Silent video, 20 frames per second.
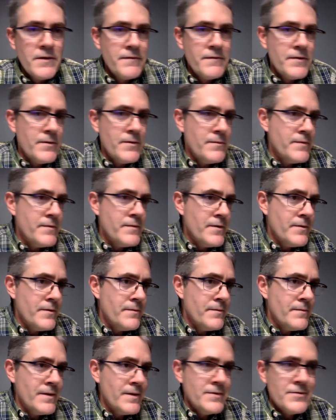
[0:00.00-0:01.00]
if their their
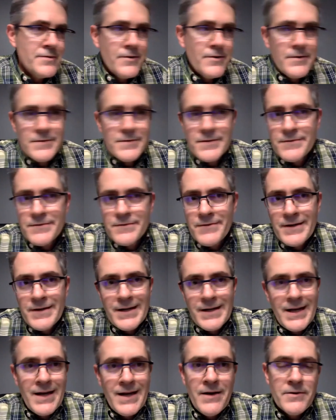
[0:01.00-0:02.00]
insurance is
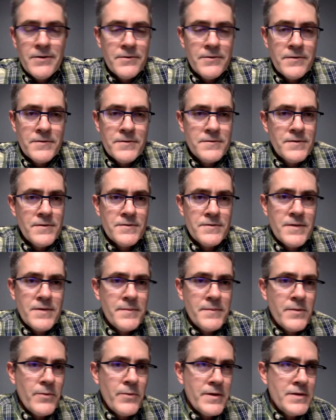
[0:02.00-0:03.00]
running out or there's there's
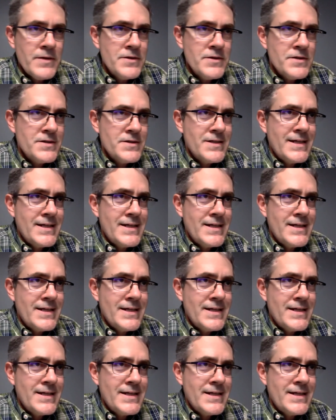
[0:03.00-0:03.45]
something where they just